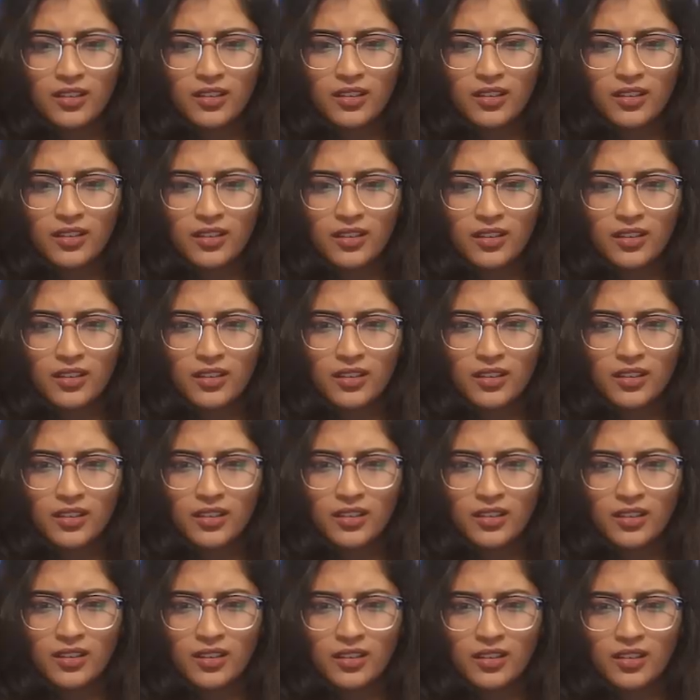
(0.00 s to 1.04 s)

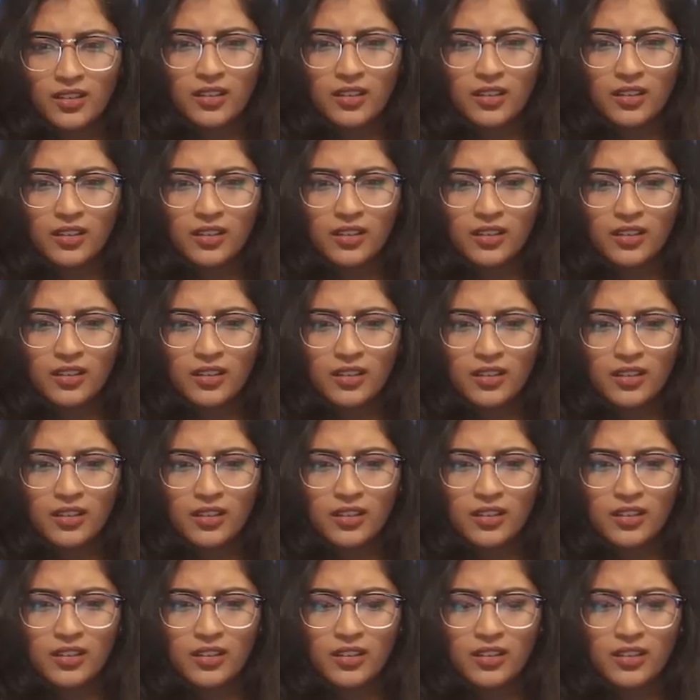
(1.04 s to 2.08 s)

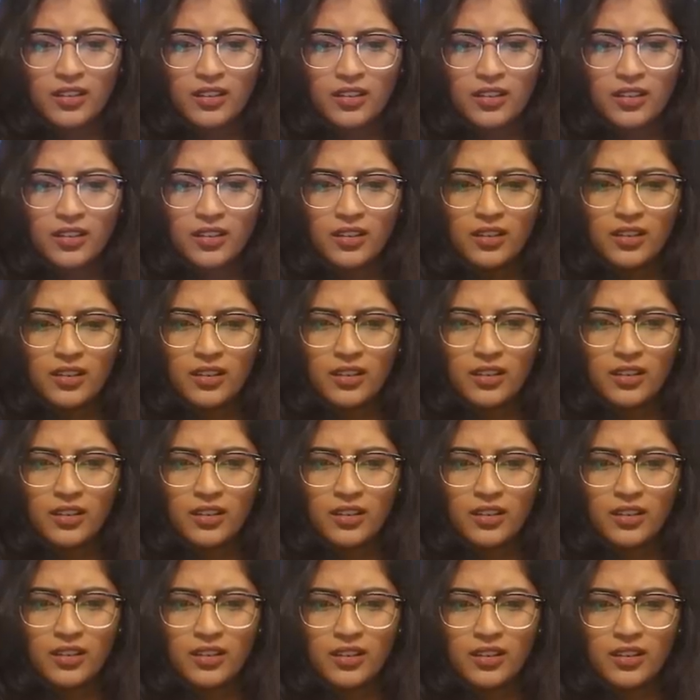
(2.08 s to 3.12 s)

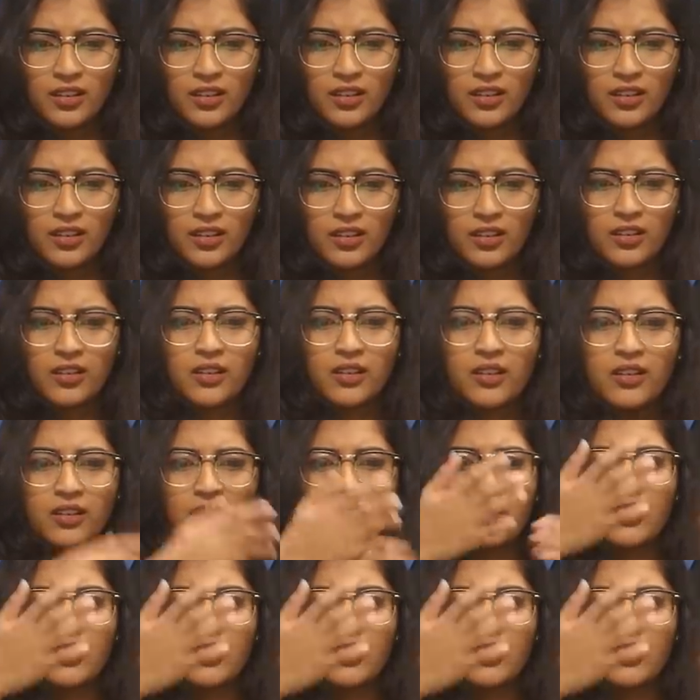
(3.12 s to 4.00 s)
No words are spoken by the person on screen.